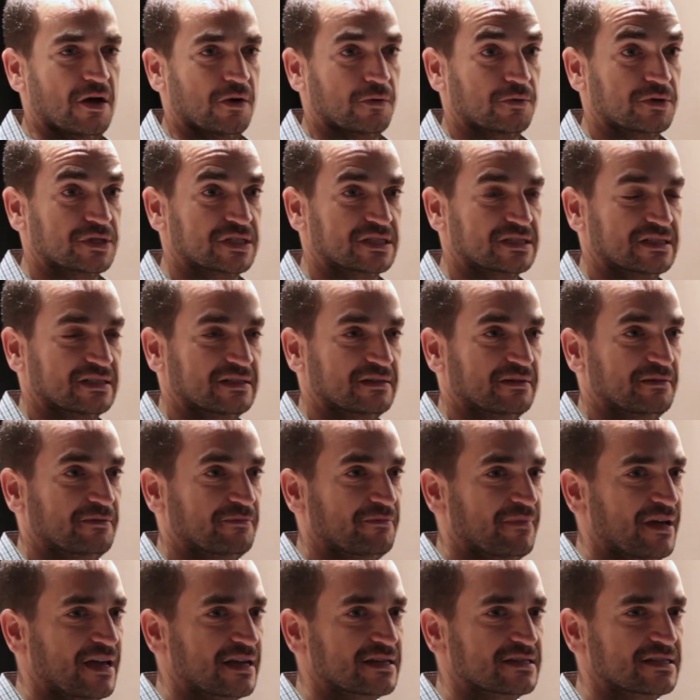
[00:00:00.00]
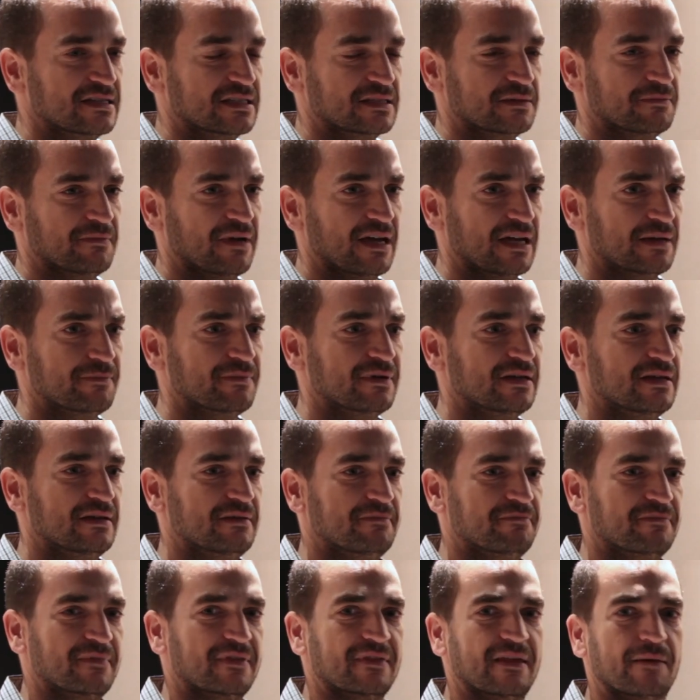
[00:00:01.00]
which makes it
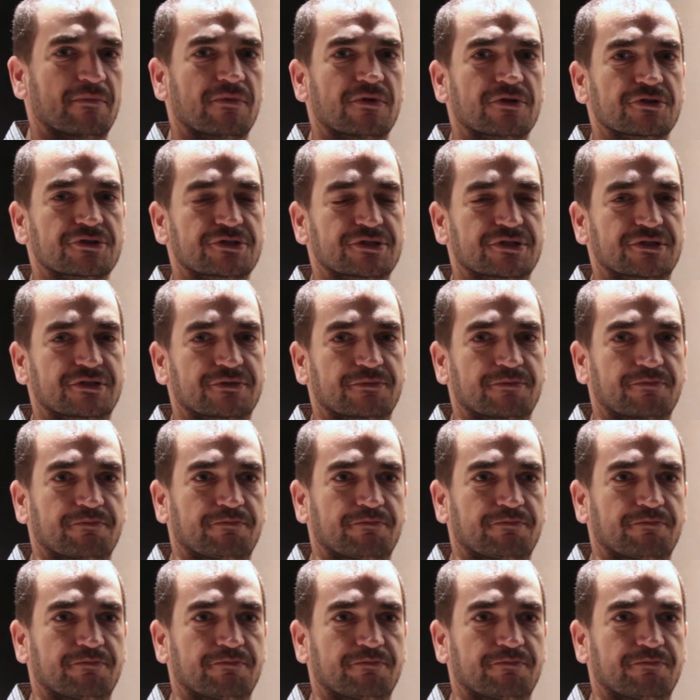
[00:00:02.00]
maybe the most